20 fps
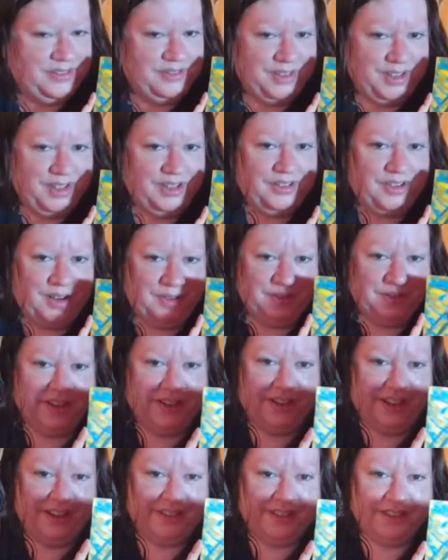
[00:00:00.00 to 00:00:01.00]
for you. I
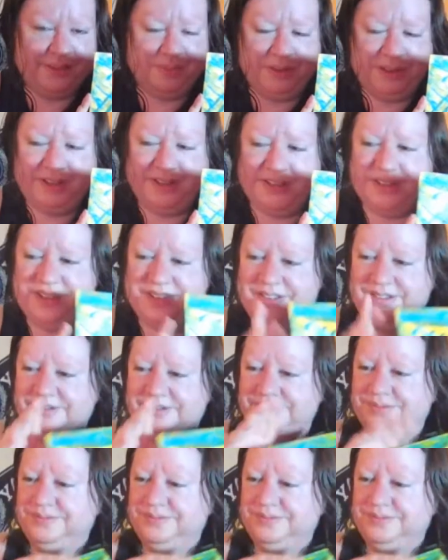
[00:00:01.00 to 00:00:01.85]
really like this piece.